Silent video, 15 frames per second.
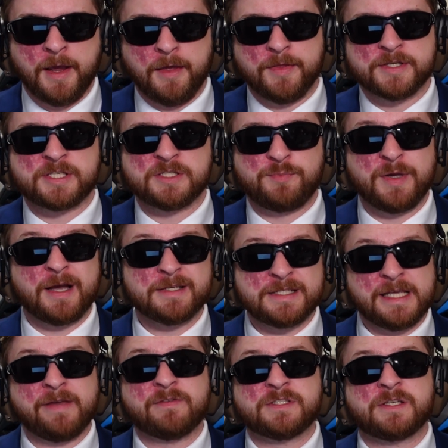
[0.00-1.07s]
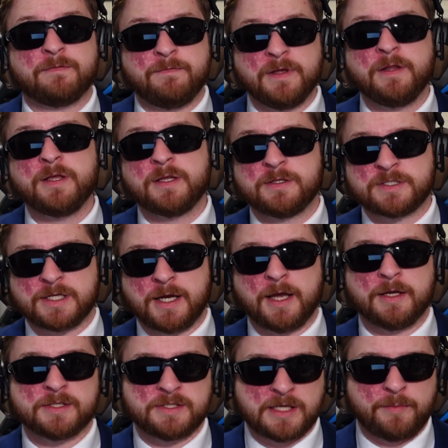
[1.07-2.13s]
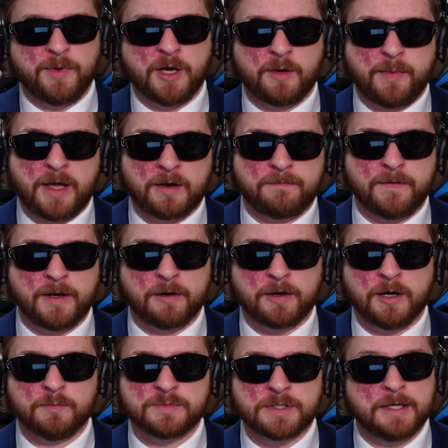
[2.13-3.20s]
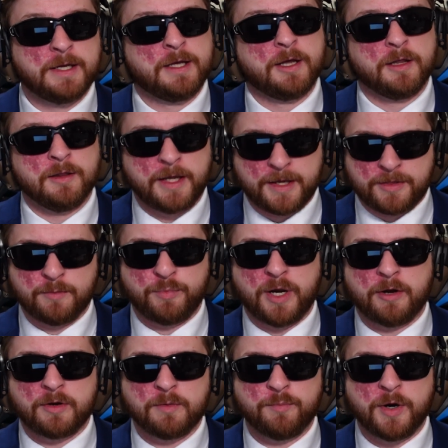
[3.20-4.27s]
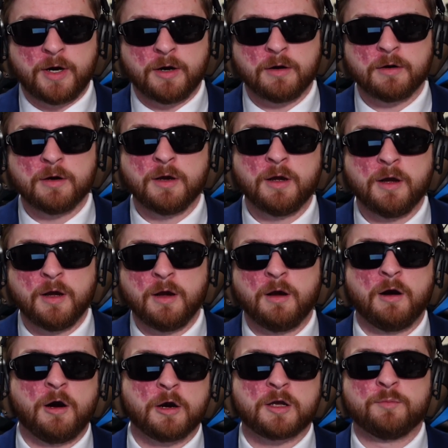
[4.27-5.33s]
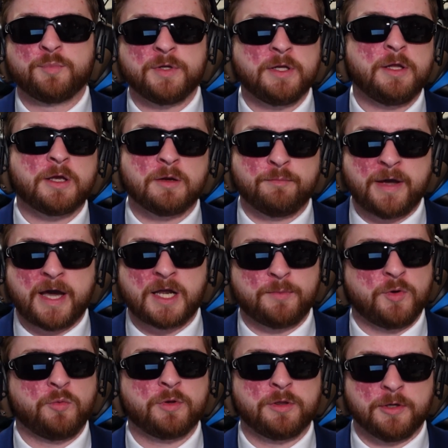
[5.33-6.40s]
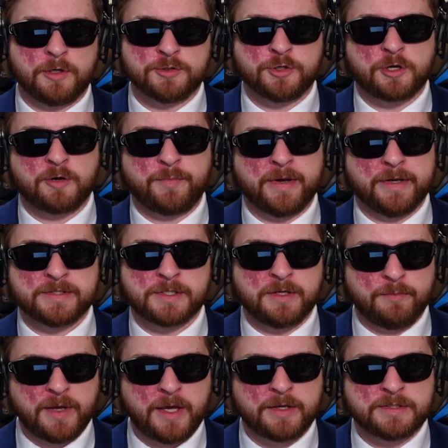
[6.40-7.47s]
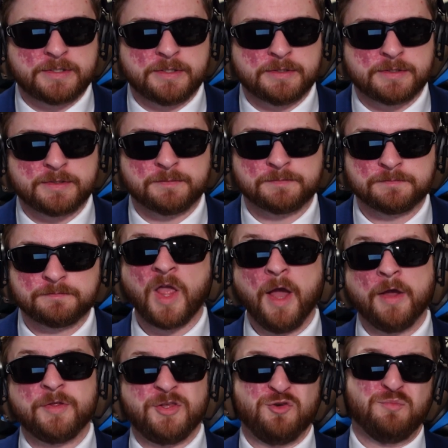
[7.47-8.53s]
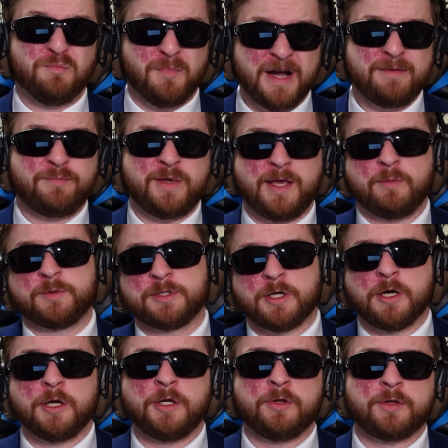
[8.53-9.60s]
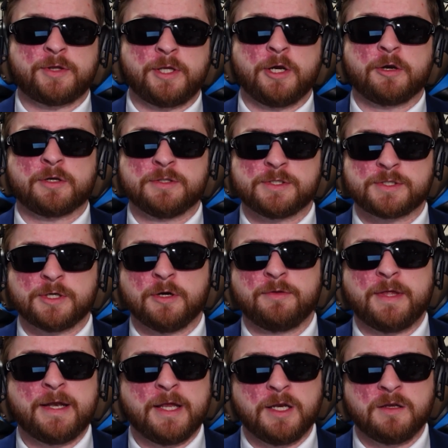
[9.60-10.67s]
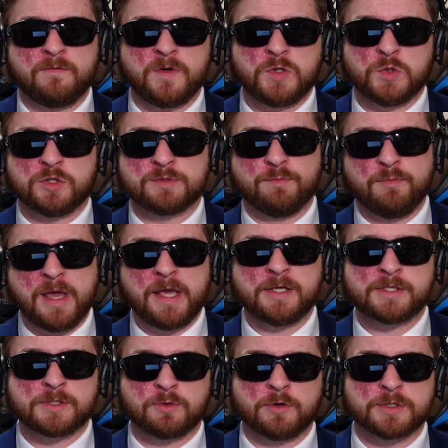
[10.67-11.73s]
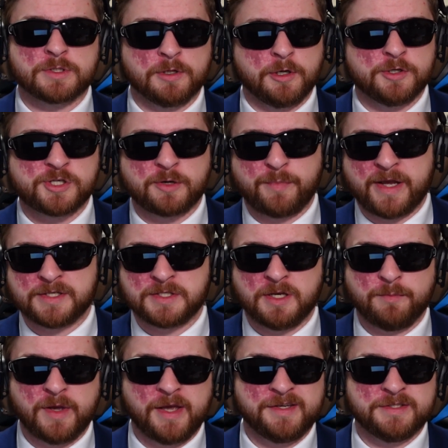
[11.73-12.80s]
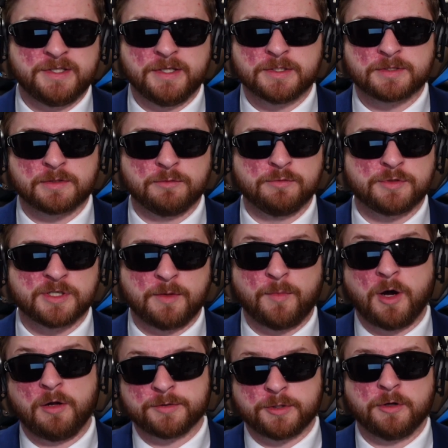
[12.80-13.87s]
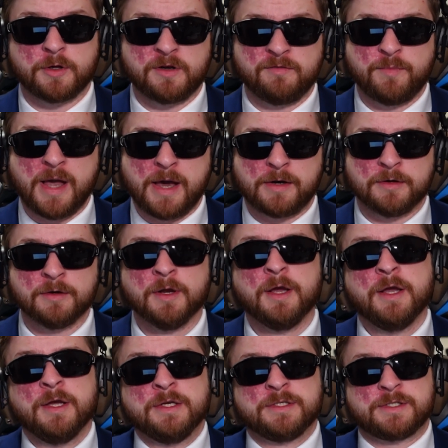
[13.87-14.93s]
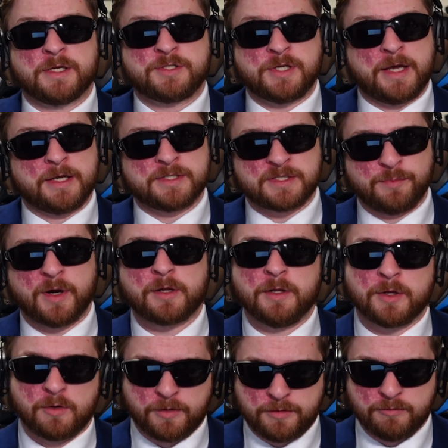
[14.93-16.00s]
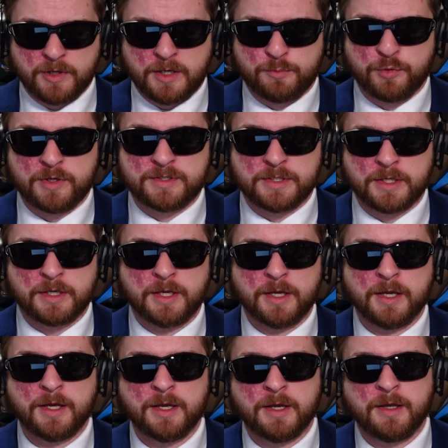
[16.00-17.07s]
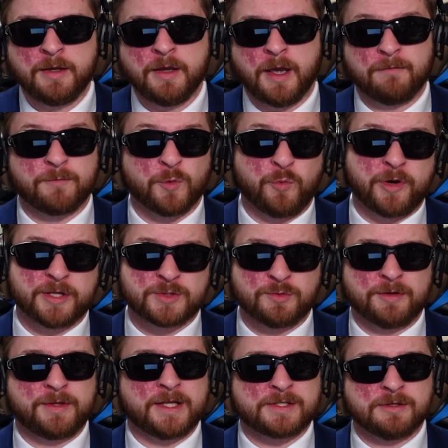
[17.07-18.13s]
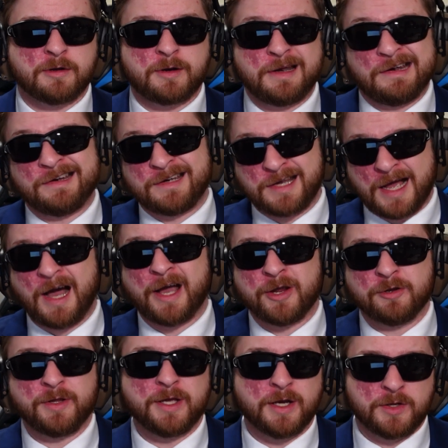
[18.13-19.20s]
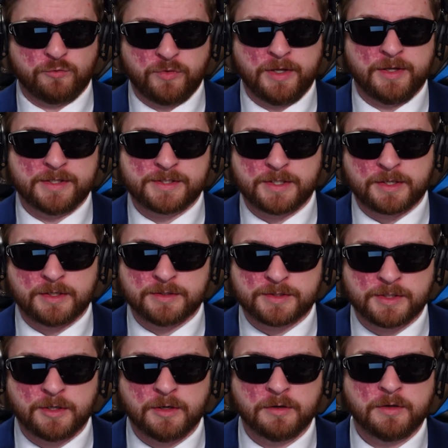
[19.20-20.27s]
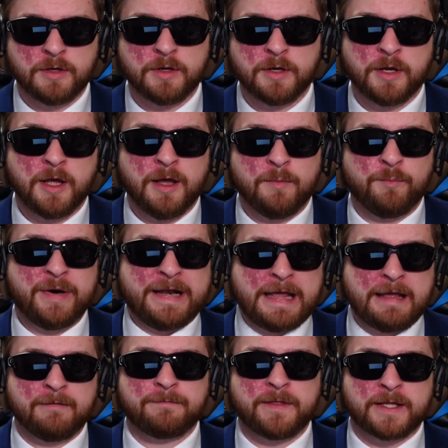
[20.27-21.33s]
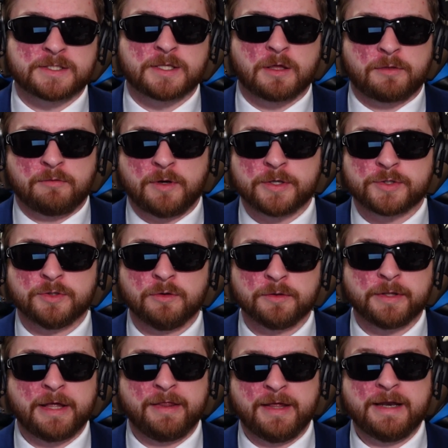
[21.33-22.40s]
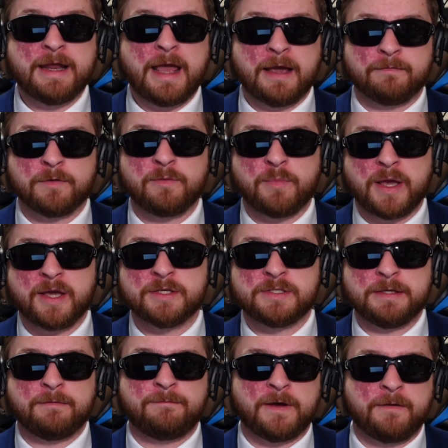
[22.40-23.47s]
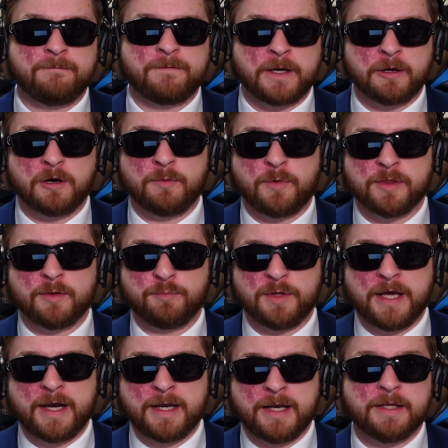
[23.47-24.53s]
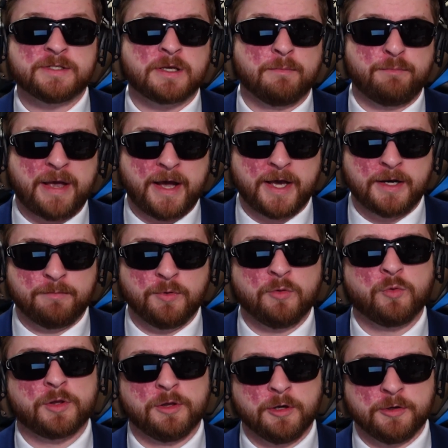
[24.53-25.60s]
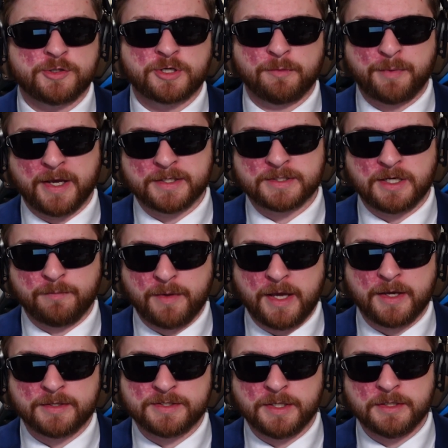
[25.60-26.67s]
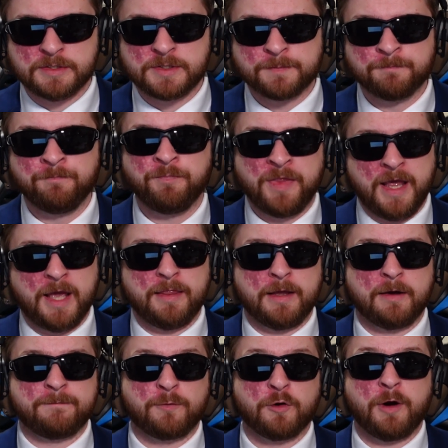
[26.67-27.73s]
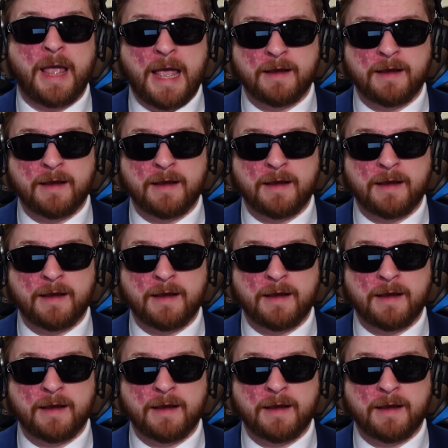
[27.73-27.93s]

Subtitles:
And this is because even civilian-style semi-automatic firearms, like the Browning Bar, are completely compatible with larger capacity magazines. You might be able to argue that they are concerned that individuals may source large capacity magazines through some alternative matter, such as smuggling or 3D printing, and for what it's worth, that's not an entirely unrealistic concern. But if that's the threshold, then every magazine-fed firearm on the planet is compatible with large capacity magazines, and therefore